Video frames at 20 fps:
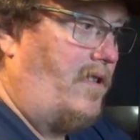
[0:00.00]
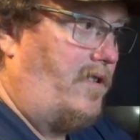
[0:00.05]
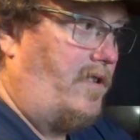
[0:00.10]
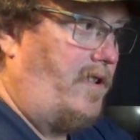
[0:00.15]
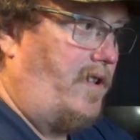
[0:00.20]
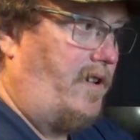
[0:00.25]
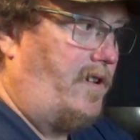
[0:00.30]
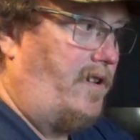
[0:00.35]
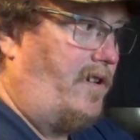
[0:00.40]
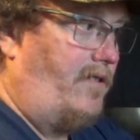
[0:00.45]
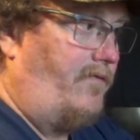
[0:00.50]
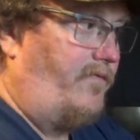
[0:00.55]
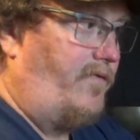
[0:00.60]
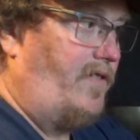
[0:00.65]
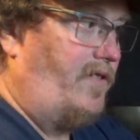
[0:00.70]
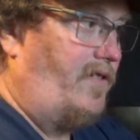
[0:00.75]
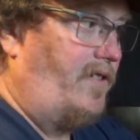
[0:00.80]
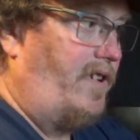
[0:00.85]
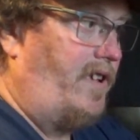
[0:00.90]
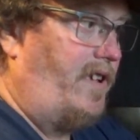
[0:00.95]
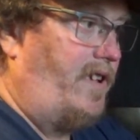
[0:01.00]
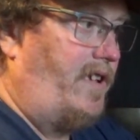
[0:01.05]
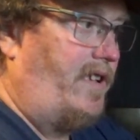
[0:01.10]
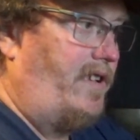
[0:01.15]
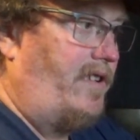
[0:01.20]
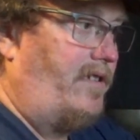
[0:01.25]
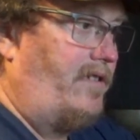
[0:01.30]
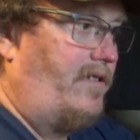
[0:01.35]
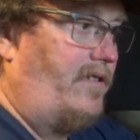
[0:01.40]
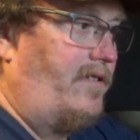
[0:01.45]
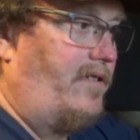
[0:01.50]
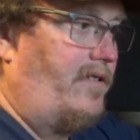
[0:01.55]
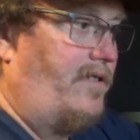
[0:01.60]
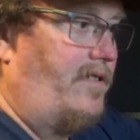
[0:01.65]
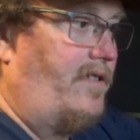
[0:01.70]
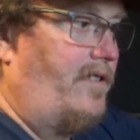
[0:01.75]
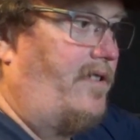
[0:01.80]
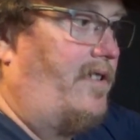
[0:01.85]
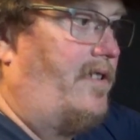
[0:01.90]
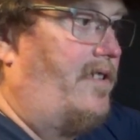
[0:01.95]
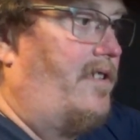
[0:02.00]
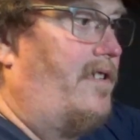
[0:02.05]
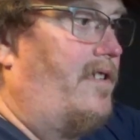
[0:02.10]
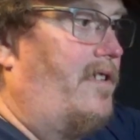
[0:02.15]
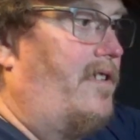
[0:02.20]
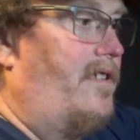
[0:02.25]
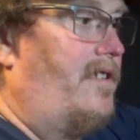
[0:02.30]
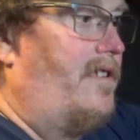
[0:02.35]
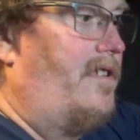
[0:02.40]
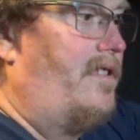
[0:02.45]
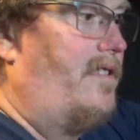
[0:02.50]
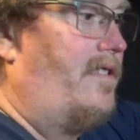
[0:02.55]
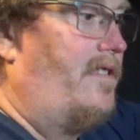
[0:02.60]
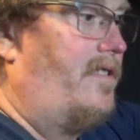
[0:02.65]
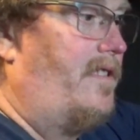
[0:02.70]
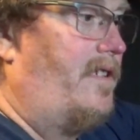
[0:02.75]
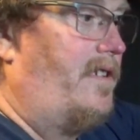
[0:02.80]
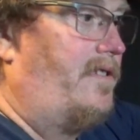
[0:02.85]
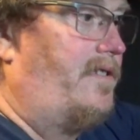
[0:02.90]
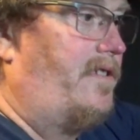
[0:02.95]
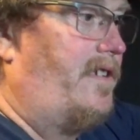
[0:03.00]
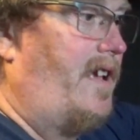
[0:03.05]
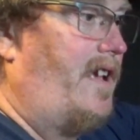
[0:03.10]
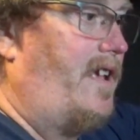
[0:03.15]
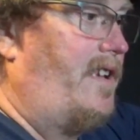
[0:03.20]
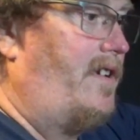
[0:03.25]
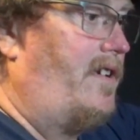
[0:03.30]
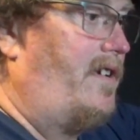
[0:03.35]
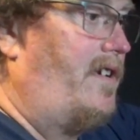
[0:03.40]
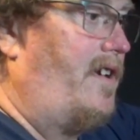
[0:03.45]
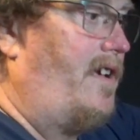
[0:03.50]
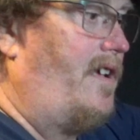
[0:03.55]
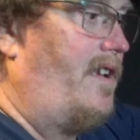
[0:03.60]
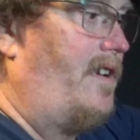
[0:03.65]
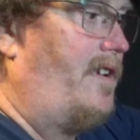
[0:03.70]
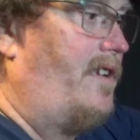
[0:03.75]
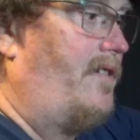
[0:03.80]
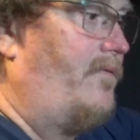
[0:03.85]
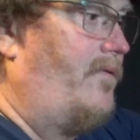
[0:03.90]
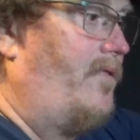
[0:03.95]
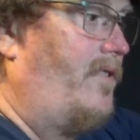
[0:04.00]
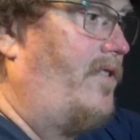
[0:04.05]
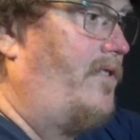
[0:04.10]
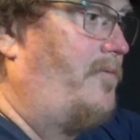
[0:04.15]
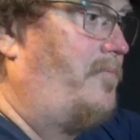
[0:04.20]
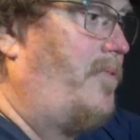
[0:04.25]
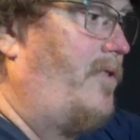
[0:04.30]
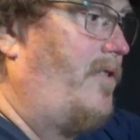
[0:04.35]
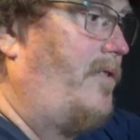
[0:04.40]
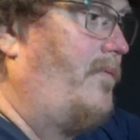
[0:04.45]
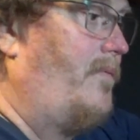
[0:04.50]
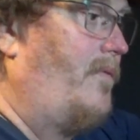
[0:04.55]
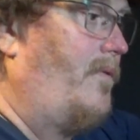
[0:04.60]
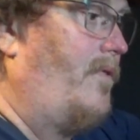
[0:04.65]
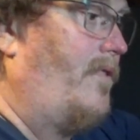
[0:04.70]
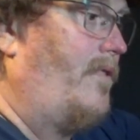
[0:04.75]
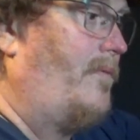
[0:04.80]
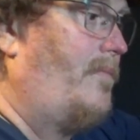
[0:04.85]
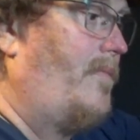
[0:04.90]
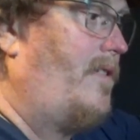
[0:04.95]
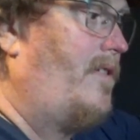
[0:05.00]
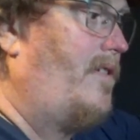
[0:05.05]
Take off our lid. Thing's kind of hot. That water's pretty warm.